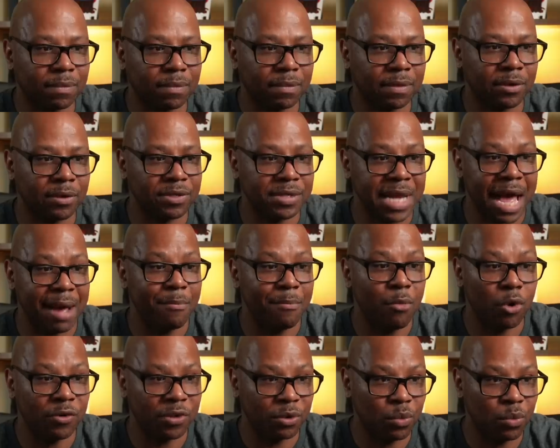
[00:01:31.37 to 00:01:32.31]
there's not
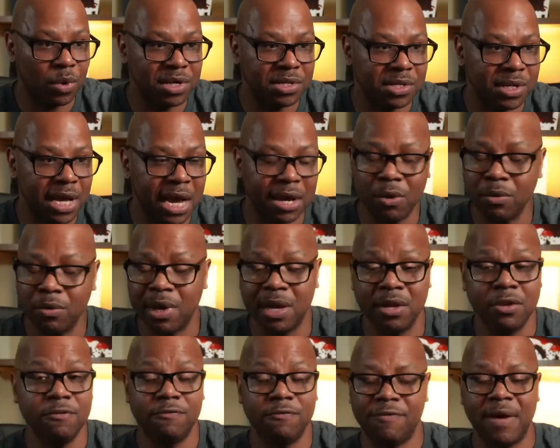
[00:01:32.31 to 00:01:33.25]
more than one side. Okay,
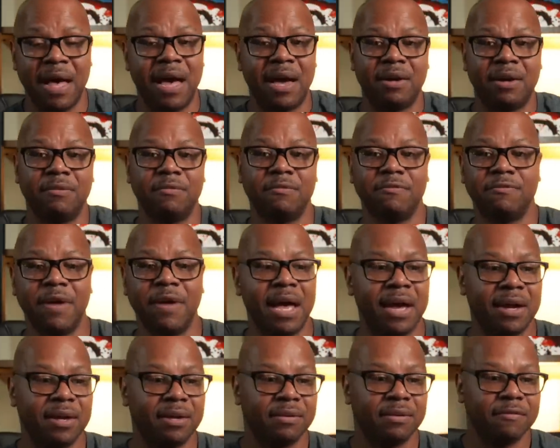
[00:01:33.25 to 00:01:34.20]
you fine,
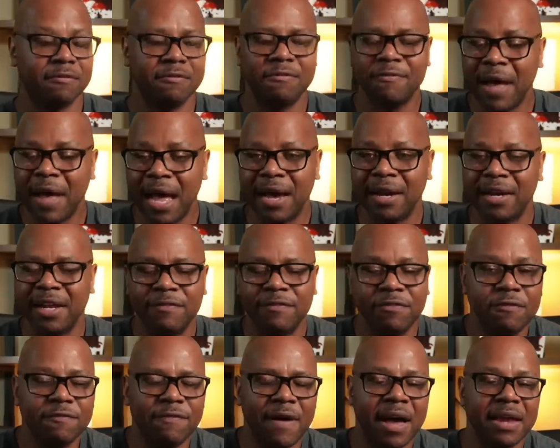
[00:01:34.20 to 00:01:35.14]
fine, fine.
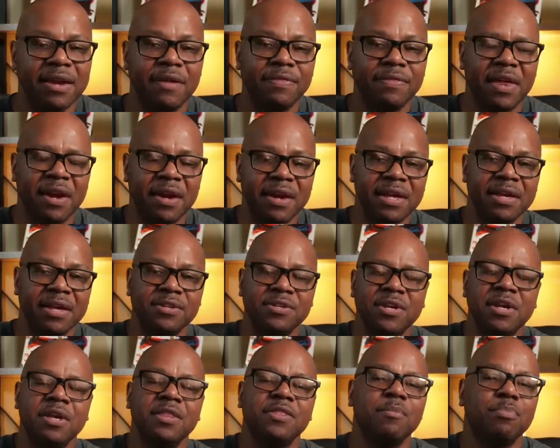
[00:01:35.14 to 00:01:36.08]
If you find out that it is,
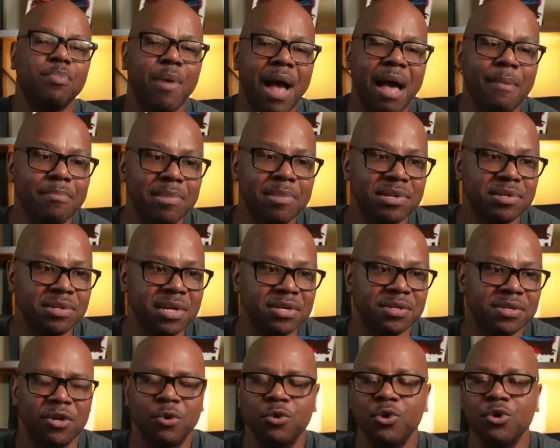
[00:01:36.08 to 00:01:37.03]
the problem is
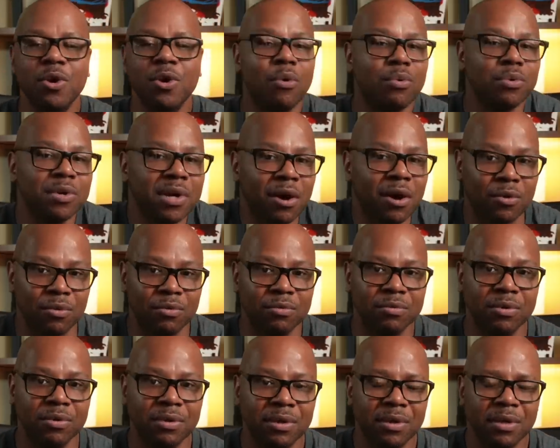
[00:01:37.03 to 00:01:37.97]
this though, you don't know.
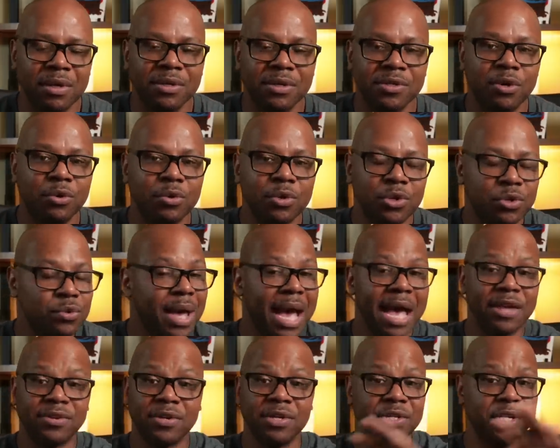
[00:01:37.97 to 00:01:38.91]
So you
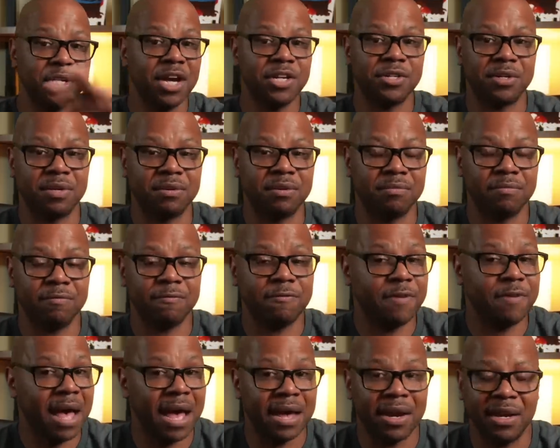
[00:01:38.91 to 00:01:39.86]
guys can judge it.
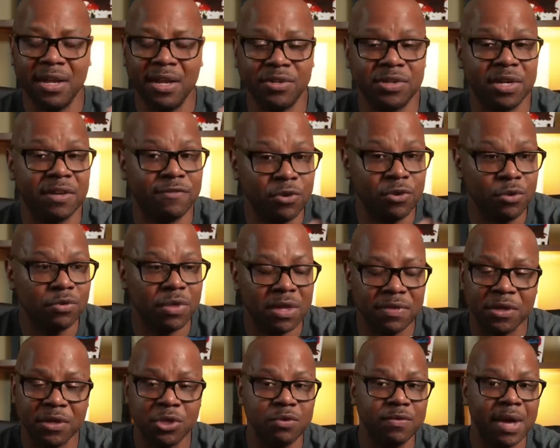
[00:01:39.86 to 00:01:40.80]
Fine. Listen, if you
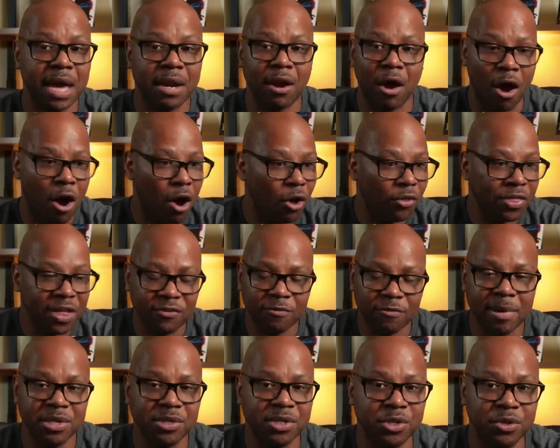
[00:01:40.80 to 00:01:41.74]
think that you've got all the
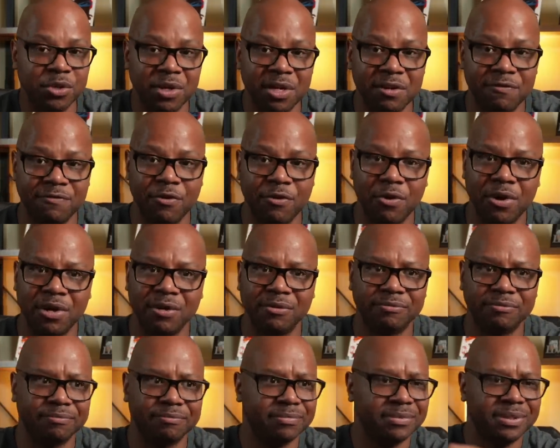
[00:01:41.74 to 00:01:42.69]
information that you need for it,
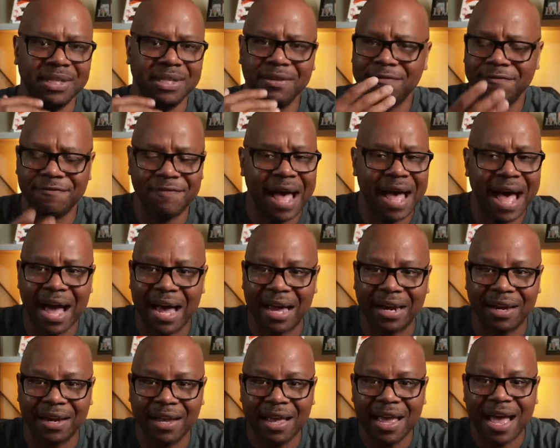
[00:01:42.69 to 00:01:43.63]
then
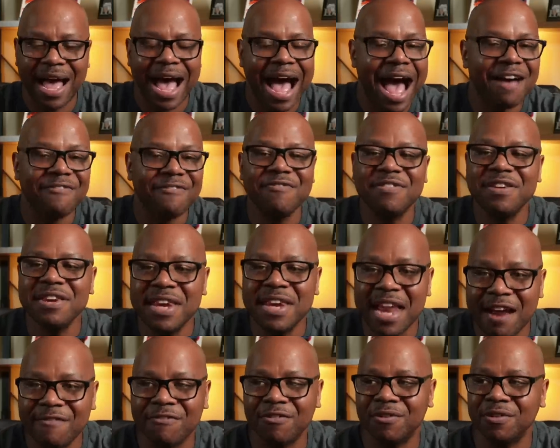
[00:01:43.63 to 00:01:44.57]
fine. I've
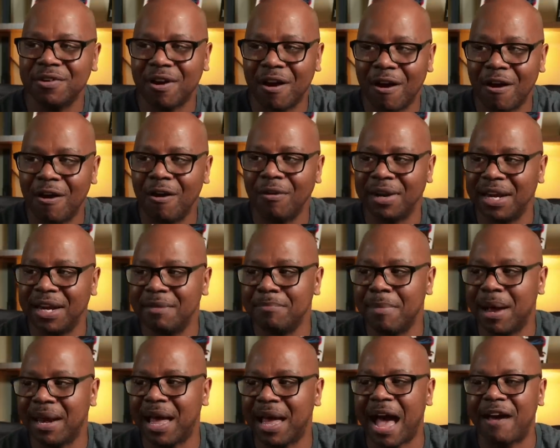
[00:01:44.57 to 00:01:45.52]
never called
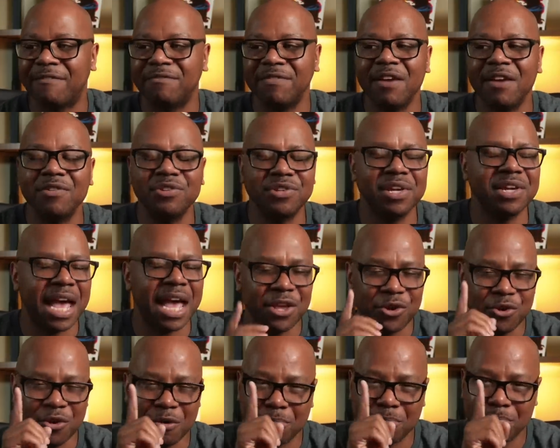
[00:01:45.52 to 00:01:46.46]
anybody. I've never said, hey,
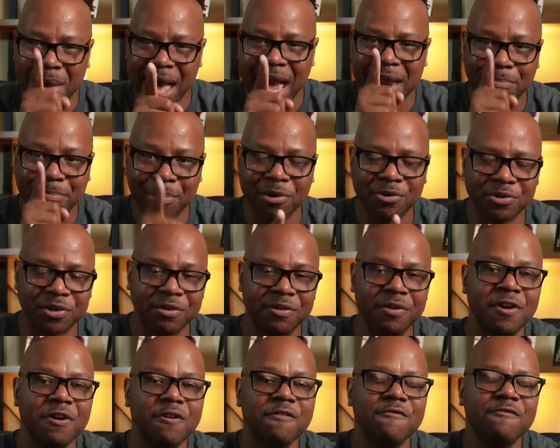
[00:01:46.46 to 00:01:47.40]
you're a bad person
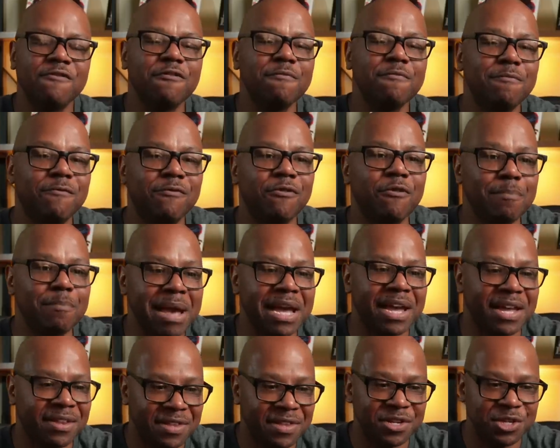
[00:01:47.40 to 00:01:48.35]
for, for
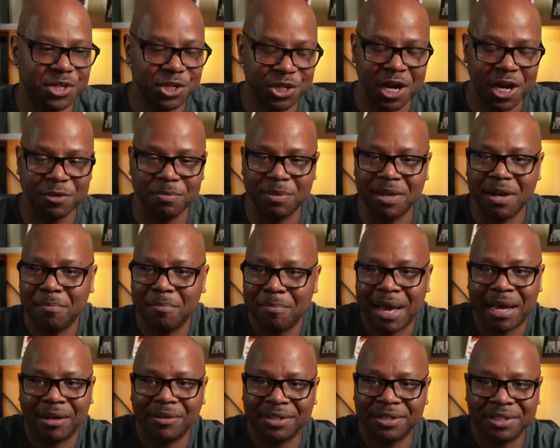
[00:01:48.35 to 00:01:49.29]
making this judgment
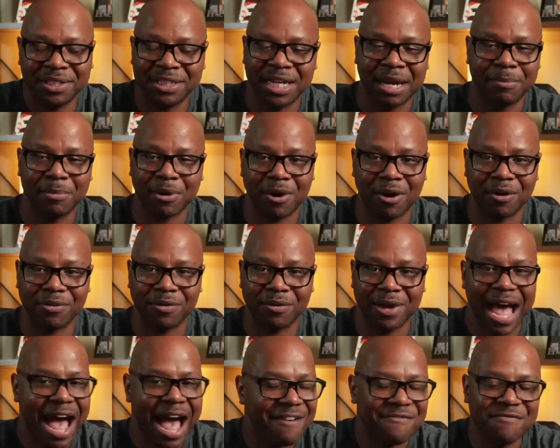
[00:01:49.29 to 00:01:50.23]
about John MacArthur.
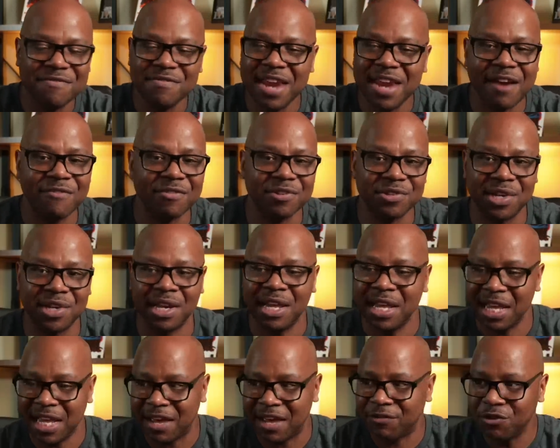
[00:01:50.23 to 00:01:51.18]
I've never said,
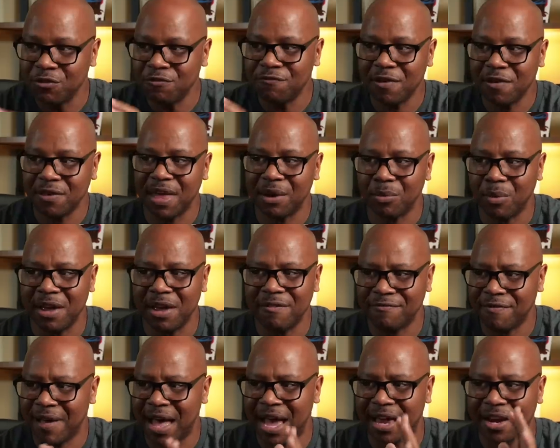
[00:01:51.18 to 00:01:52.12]
if you feel that way,
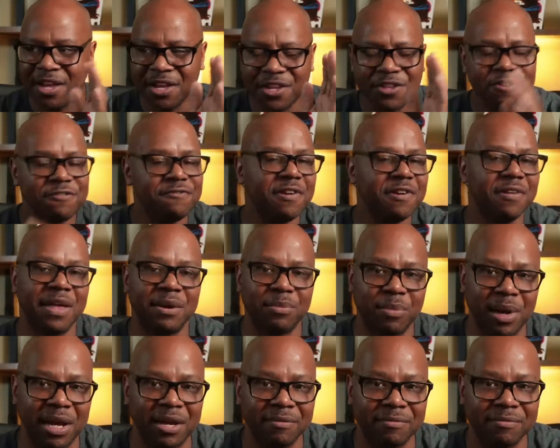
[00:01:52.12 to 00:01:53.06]
fine. You feel that
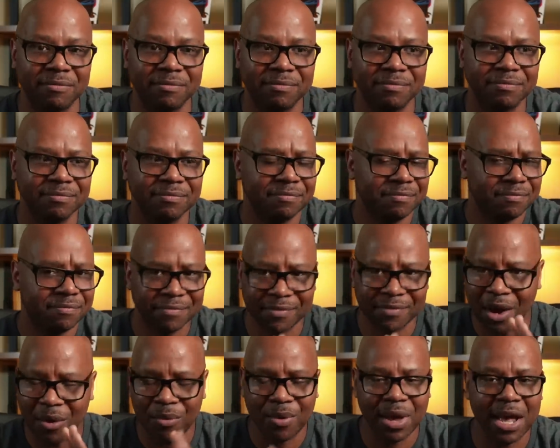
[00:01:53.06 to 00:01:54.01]
way.
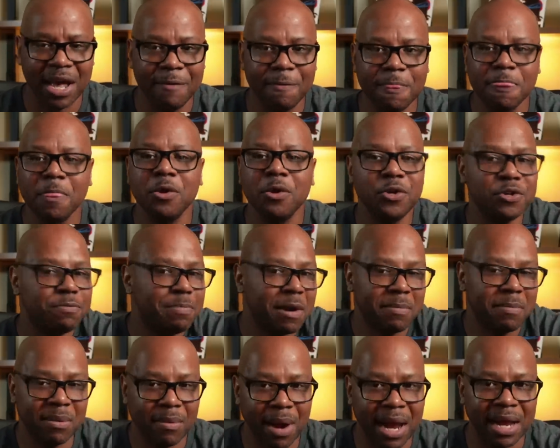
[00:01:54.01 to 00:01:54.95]
Okay, you just
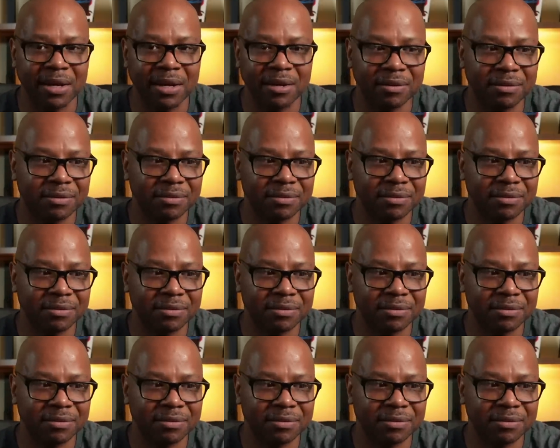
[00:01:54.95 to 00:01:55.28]
better be right.